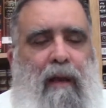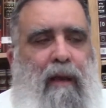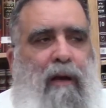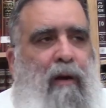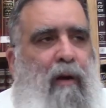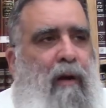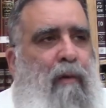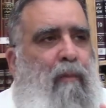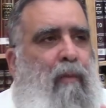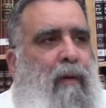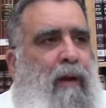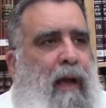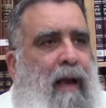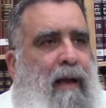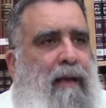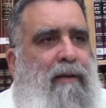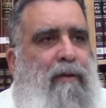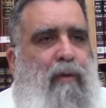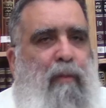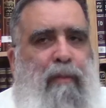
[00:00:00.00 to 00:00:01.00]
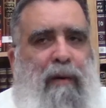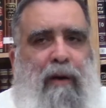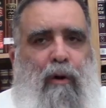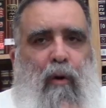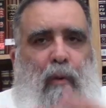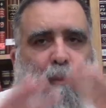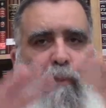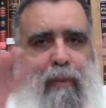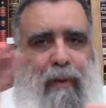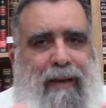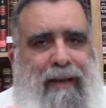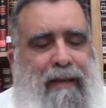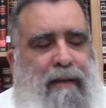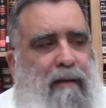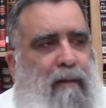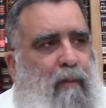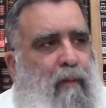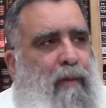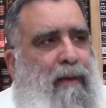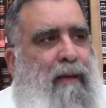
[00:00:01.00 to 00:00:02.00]
Your emunah has to be
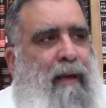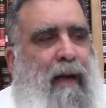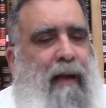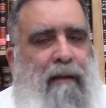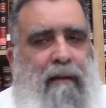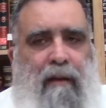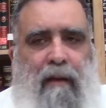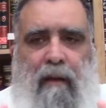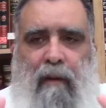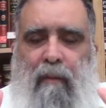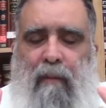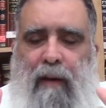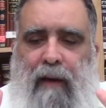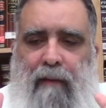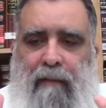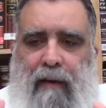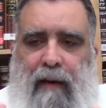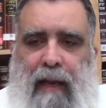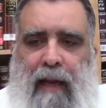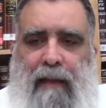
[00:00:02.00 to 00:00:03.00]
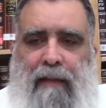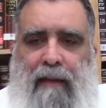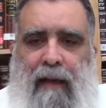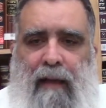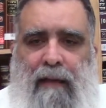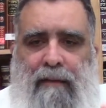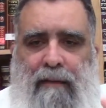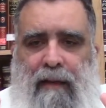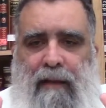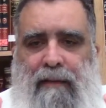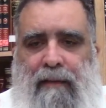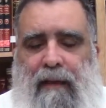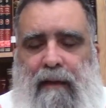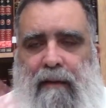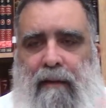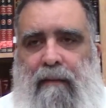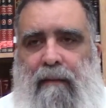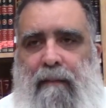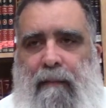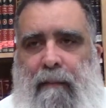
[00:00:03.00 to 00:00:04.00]
complete with God. Whatever God does, that's it.